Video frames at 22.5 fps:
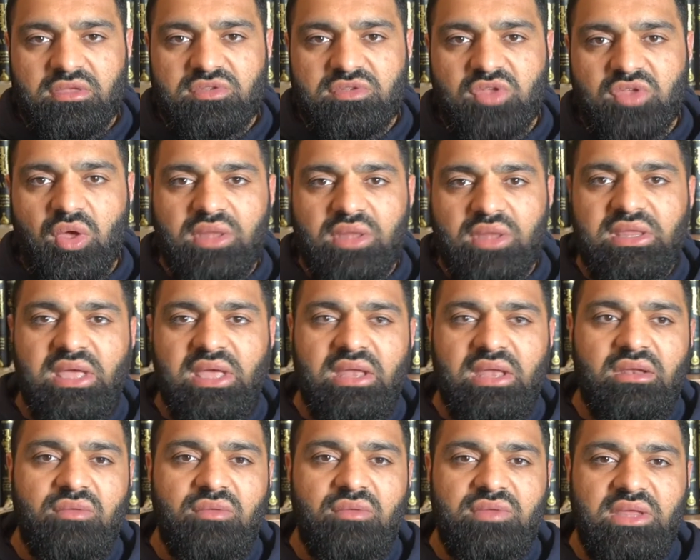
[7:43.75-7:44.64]
So at the
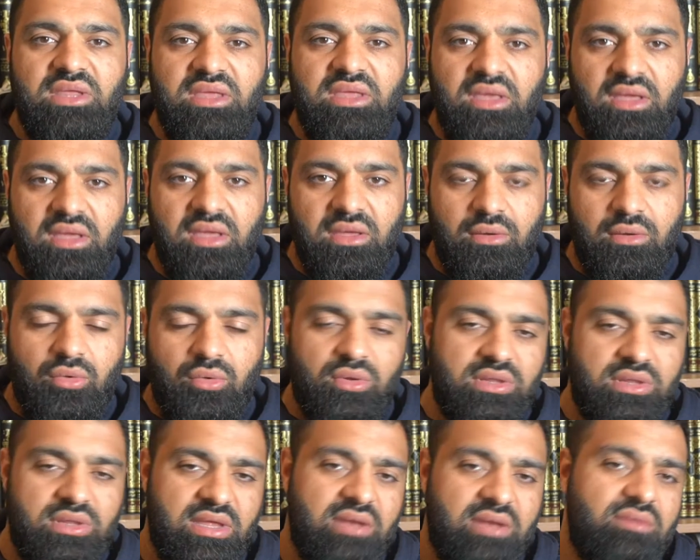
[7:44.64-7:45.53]
end of the year, or
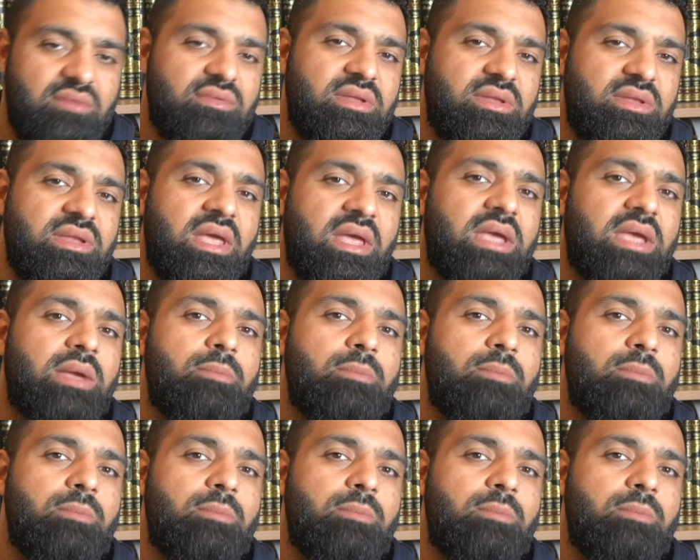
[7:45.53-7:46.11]
at the end of the day,